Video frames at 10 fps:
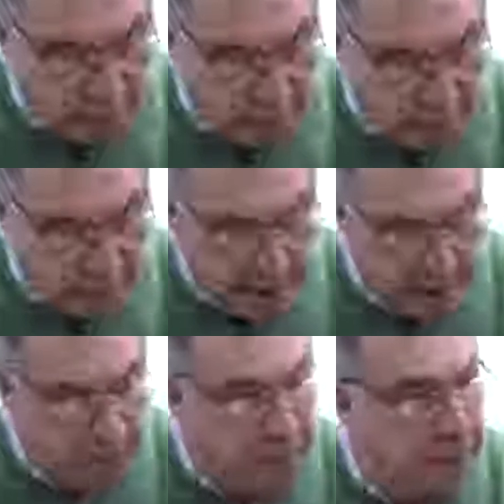the beating
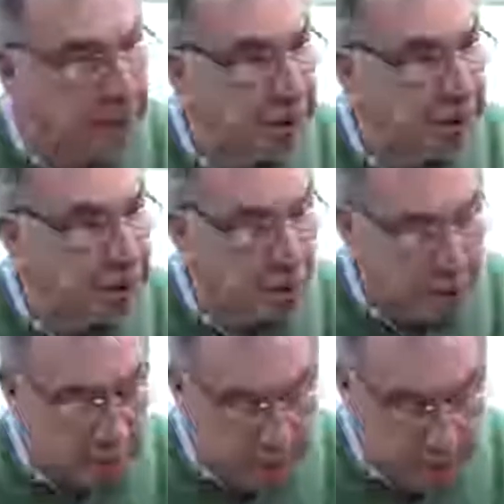of the victim's
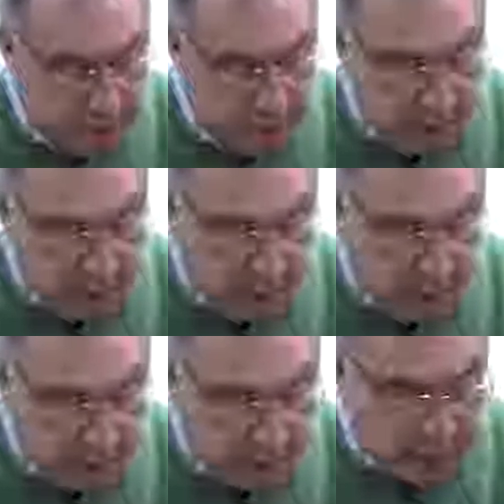heart, who
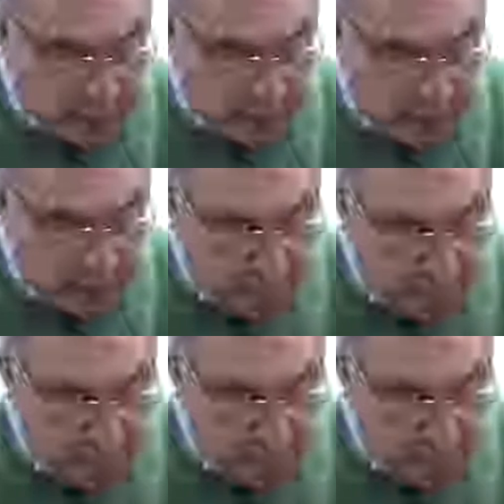had been dismembered,